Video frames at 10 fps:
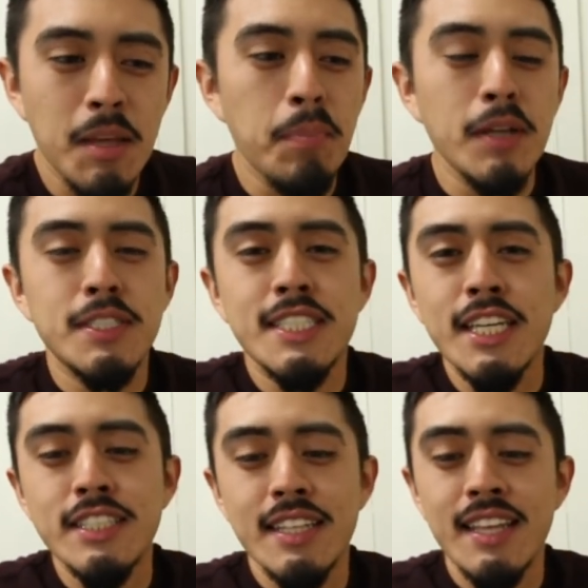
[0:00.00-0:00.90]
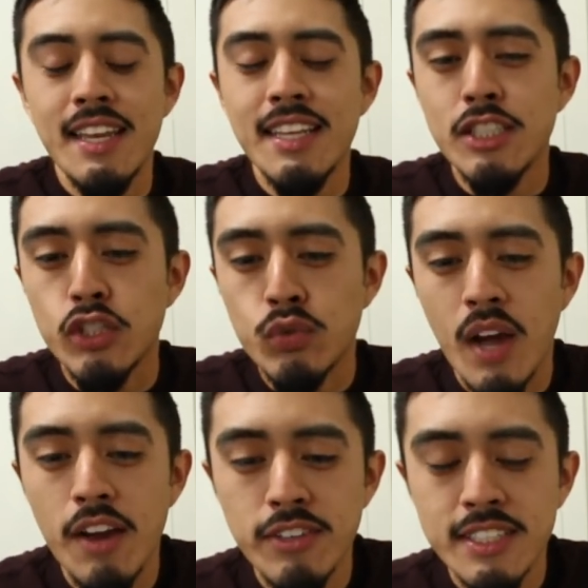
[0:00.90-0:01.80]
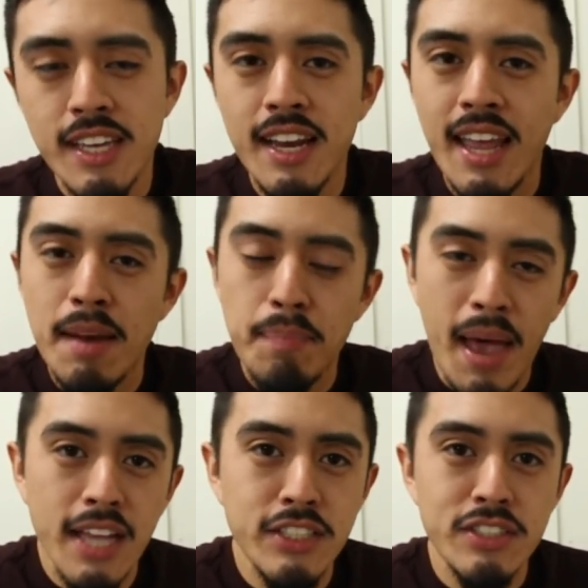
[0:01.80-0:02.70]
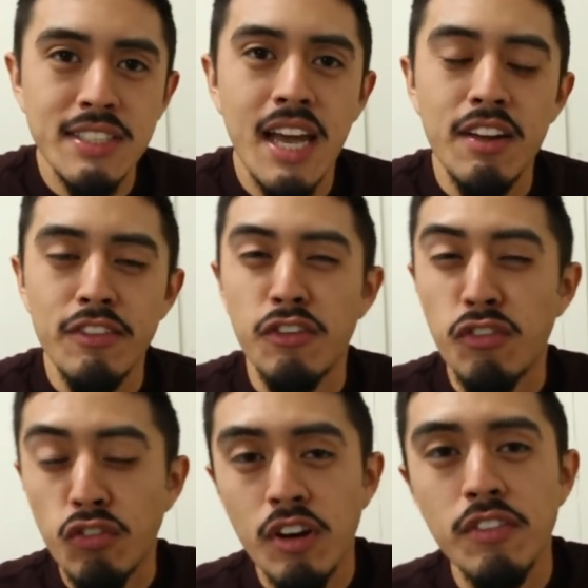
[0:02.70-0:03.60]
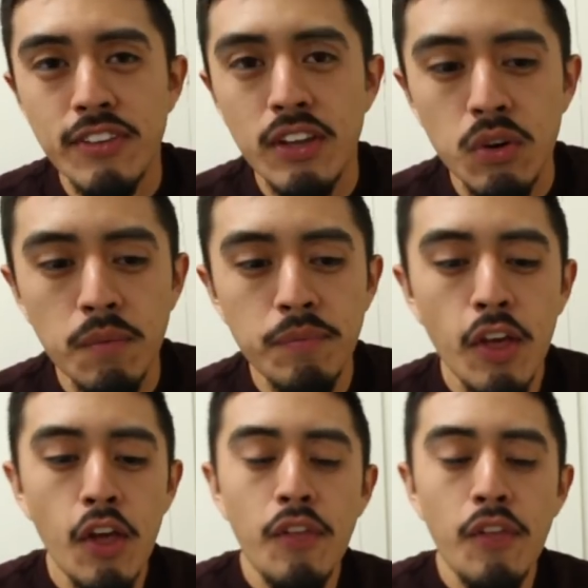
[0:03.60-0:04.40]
but since it is the driver's side and passenger side of the front vehicle,